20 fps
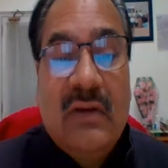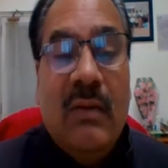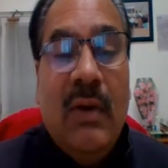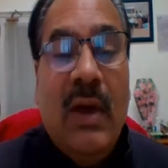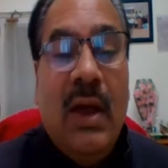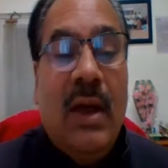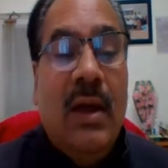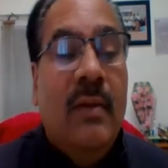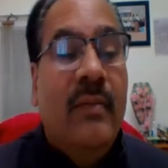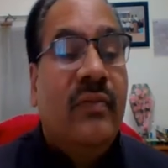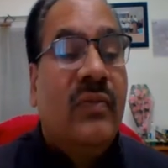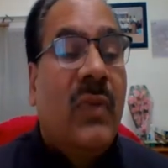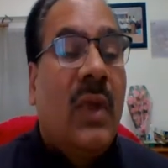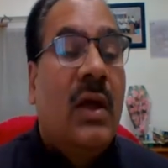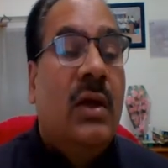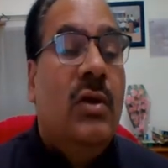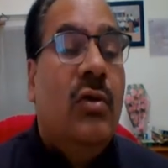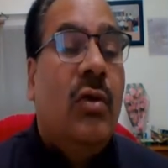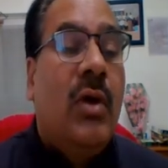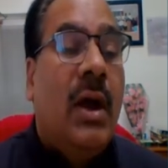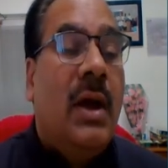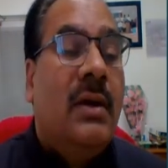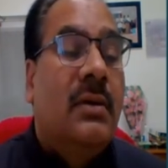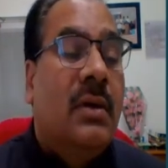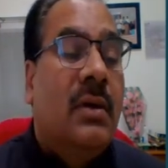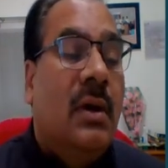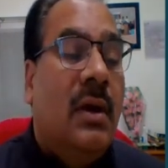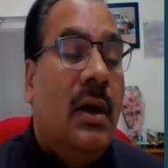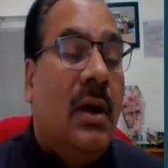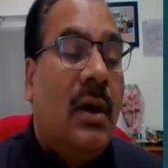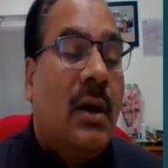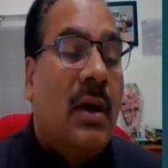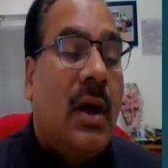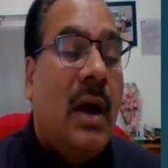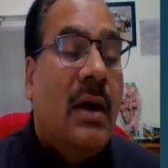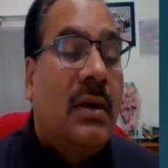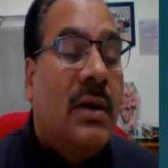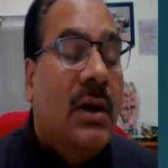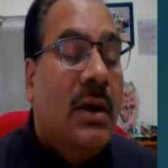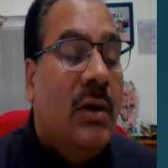way, you can
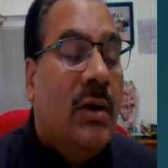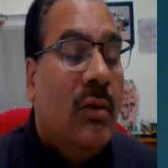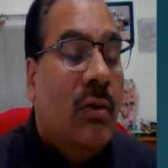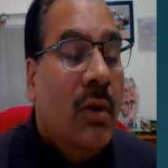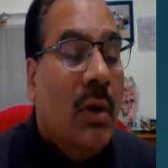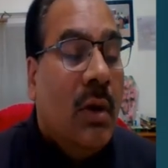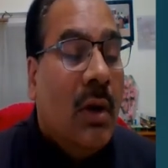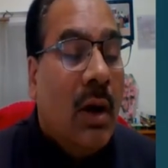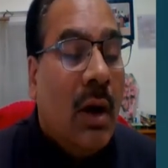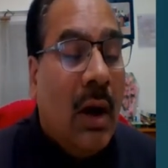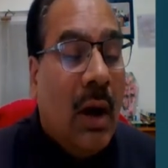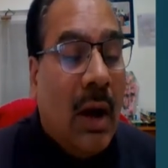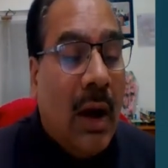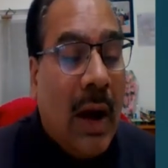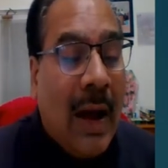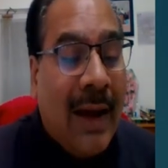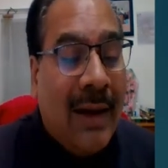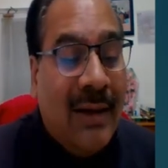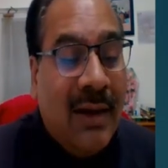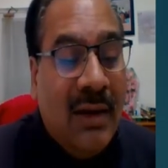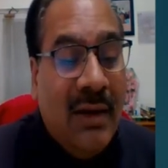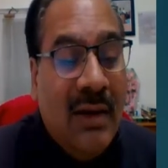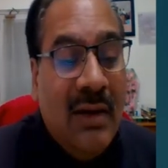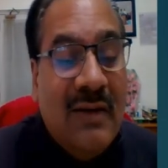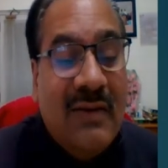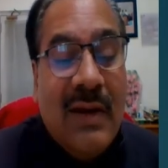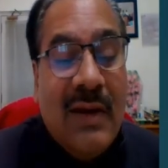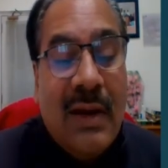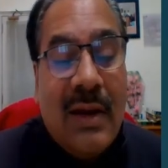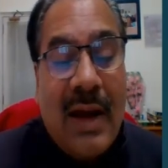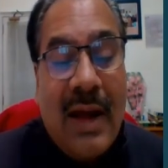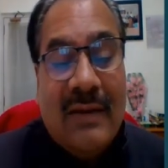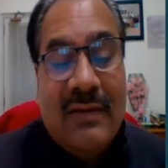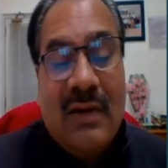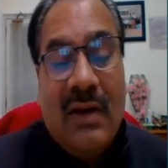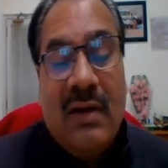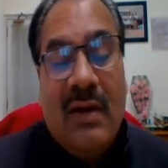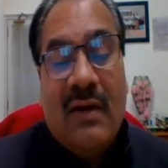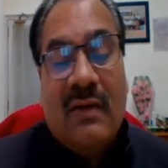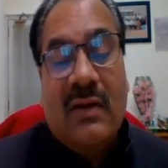continue an initial
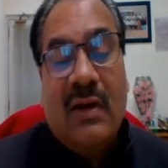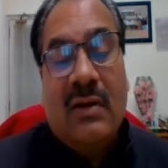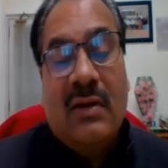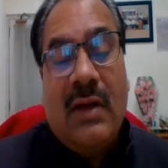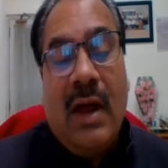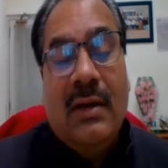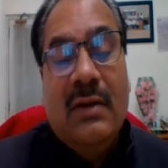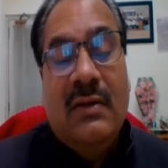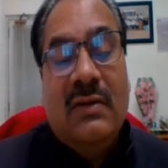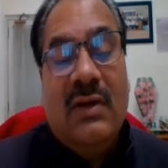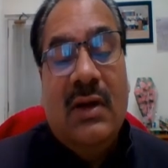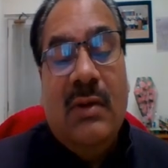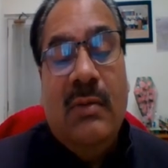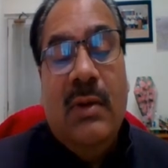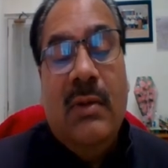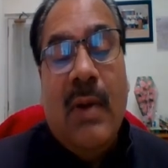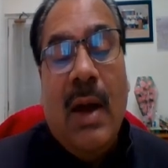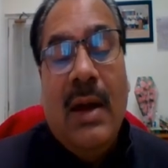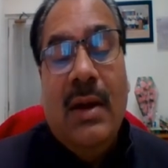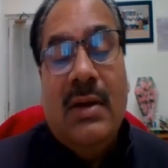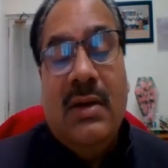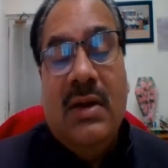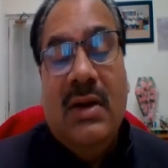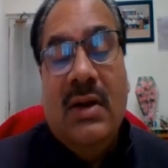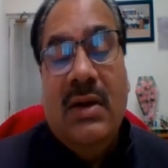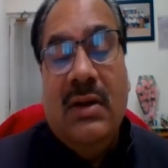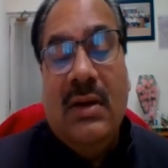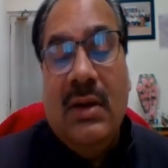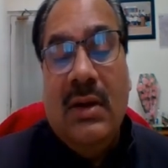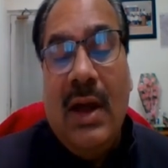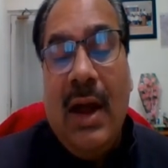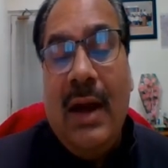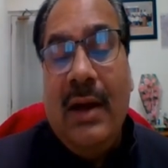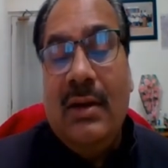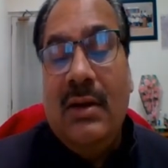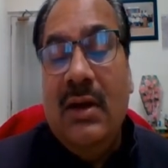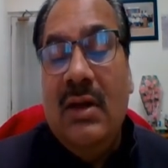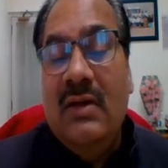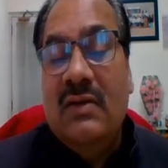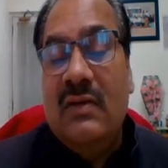acceleration, that is dv by dt at
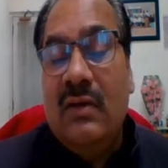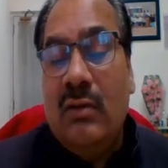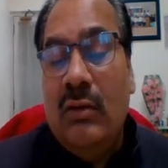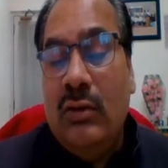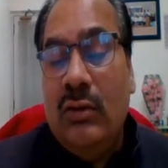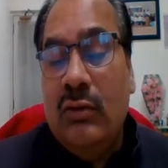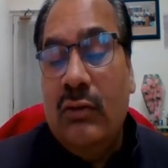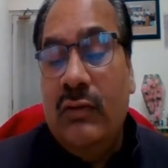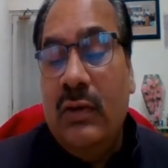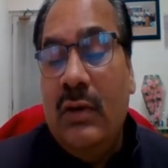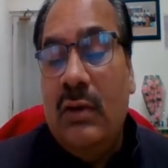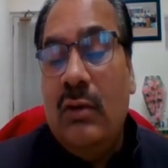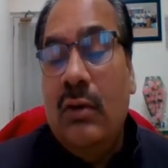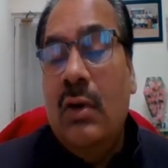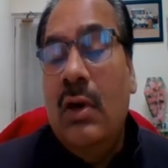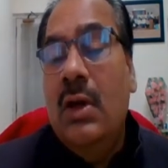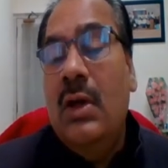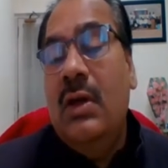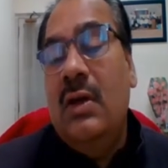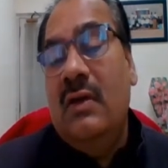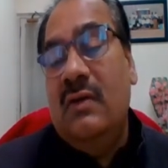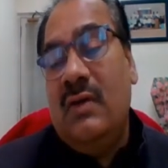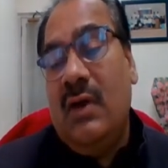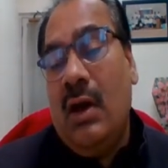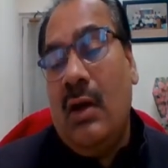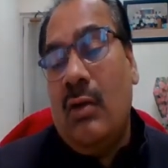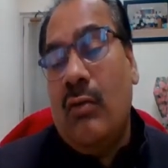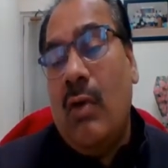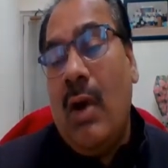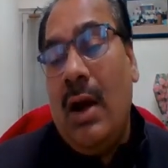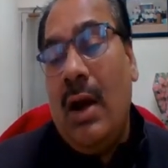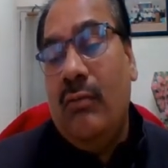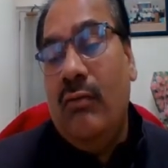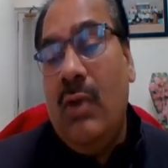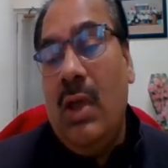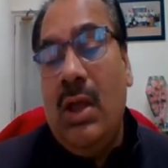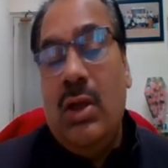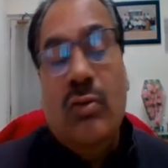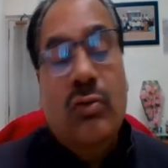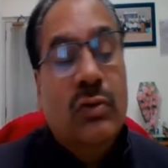t is equal to 0 is required. We
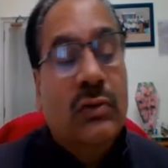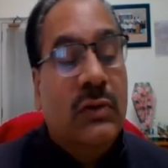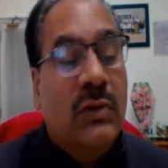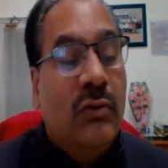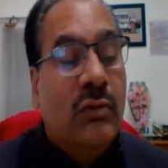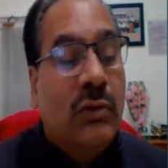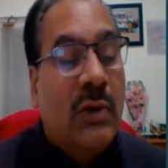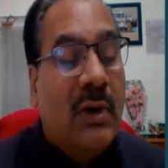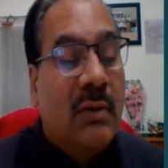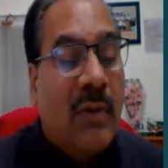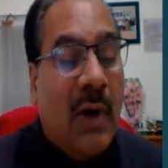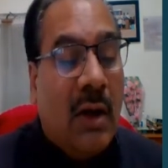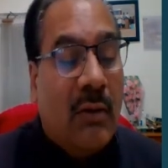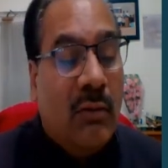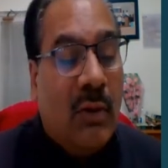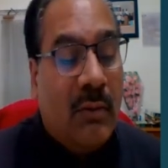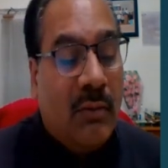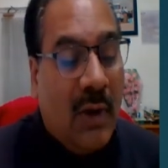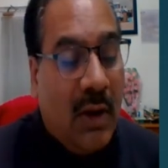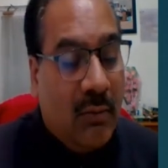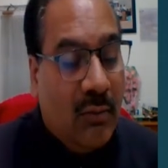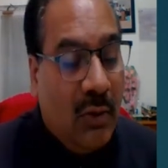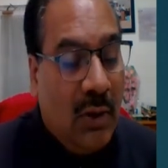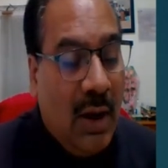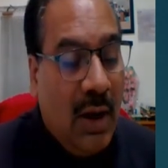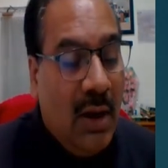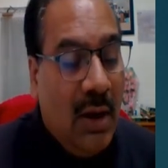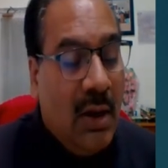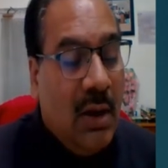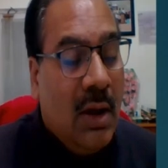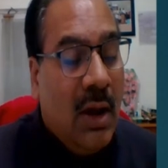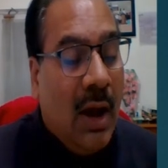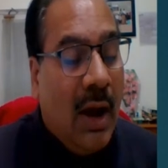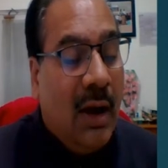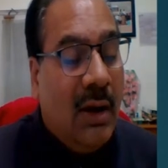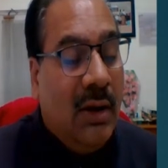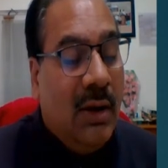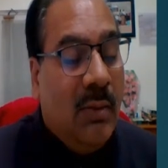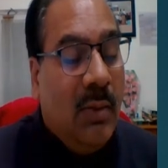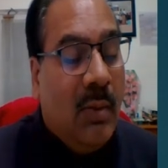use Newton forward formula,
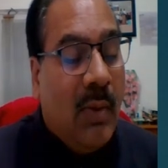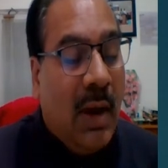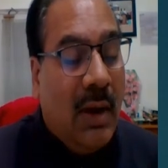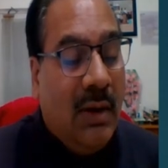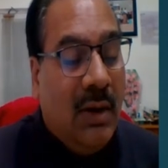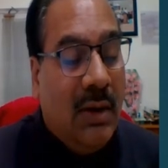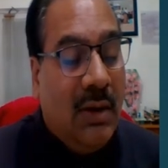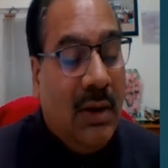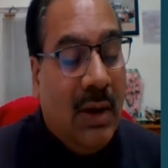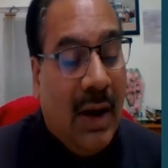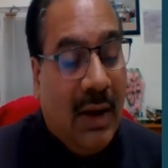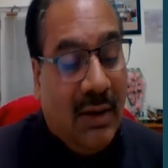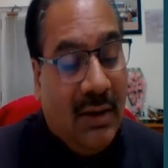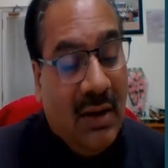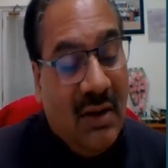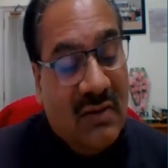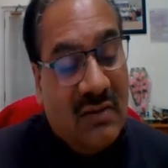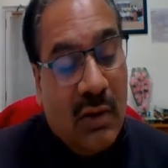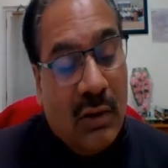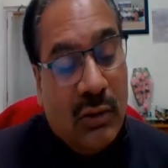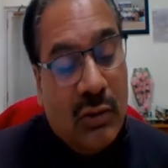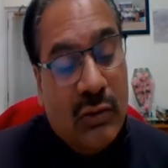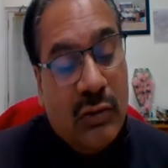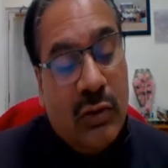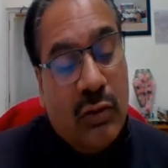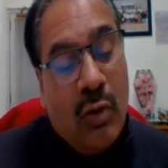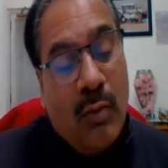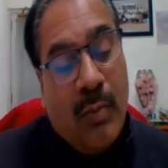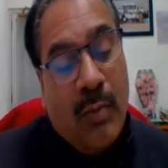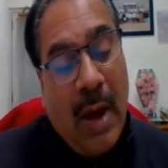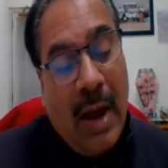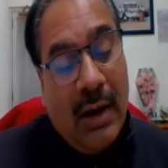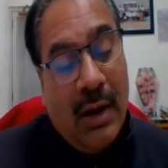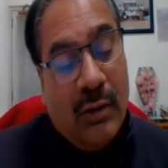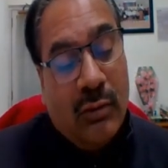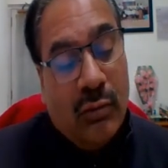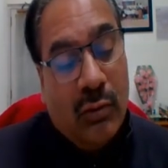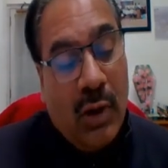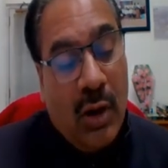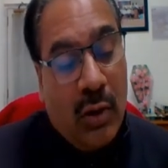and dv by dt at t is equal to 0 parallel
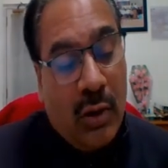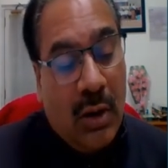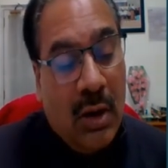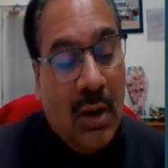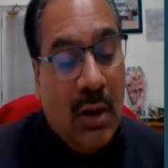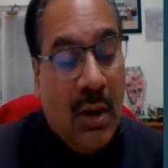to your